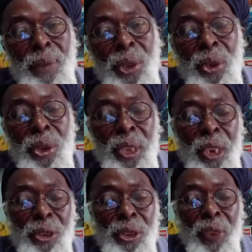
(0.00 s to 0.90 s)
You go eat
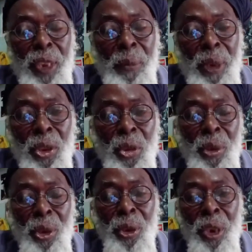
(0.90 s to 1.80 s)
aggressive animal, you go
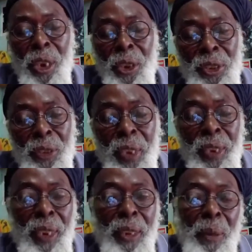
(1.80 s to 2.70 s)
be aggressive
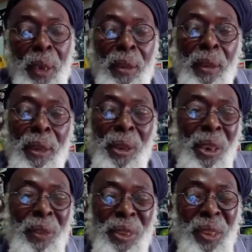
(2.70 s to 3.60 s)
like the animal. You
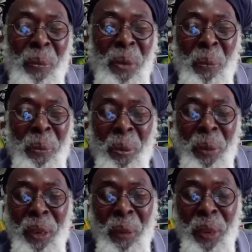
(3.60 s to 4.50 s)
have the same
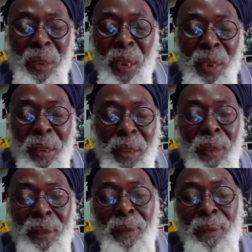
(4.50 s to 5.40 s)
temperament and mentality.